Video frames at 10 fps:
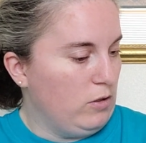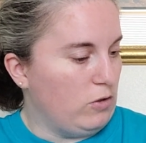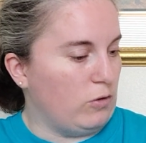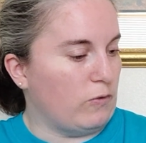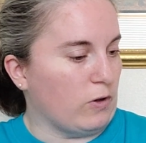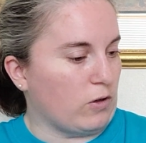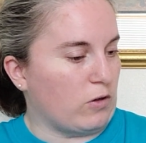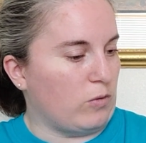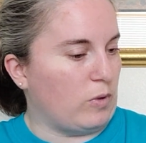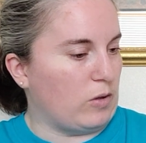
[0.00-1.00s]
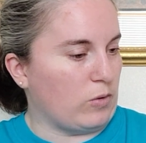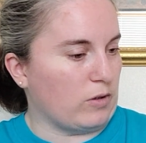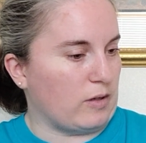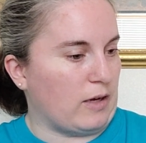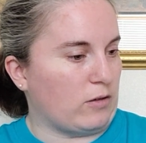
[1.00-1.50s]
2 vertical, 1
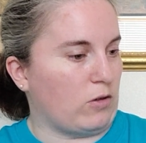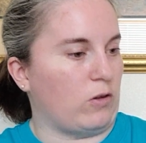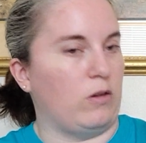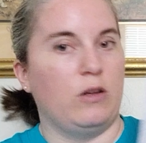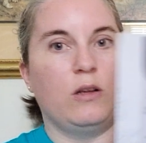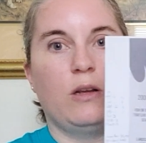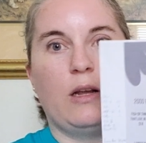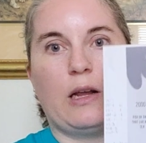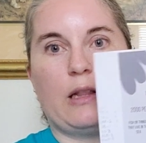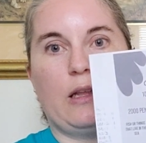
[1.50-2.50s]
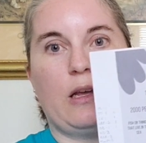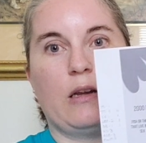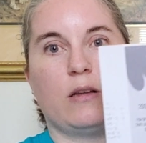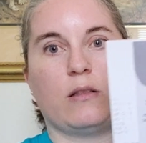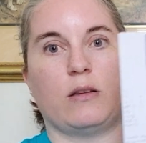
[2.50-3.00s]
horizontal, and
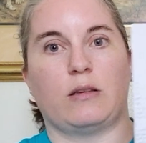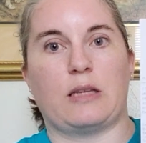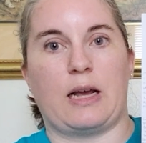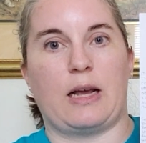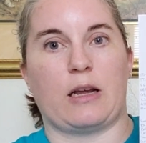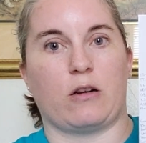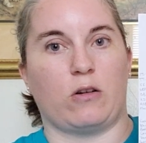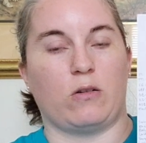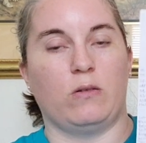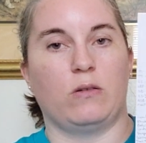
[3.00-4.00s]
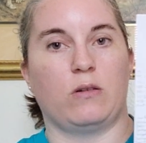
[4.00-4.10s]
then this diagonal,